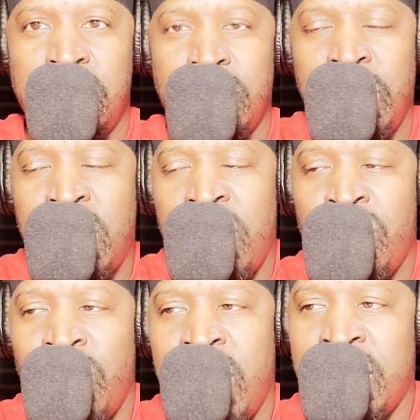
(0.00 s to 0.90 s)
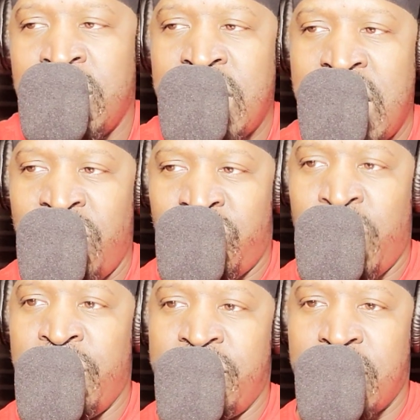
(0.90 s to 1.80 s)
Because you understand
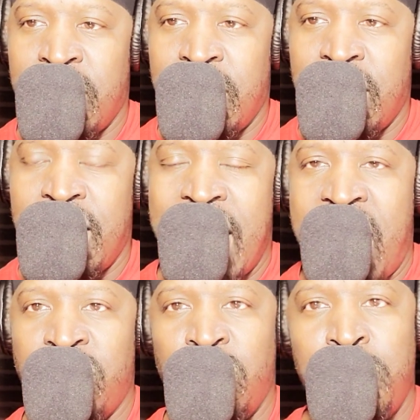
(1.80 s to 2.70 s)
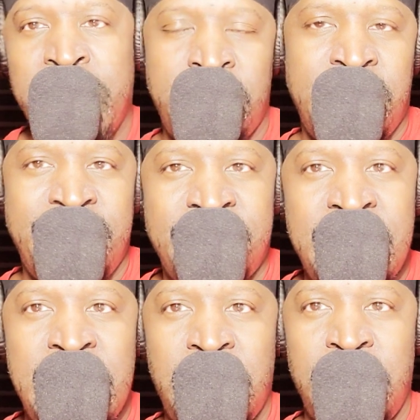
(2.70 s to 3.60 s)
first how you've been
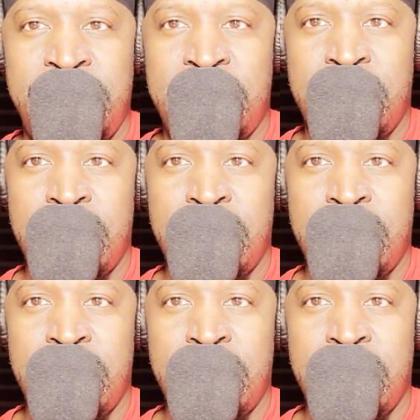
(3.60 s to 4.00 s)
deceived.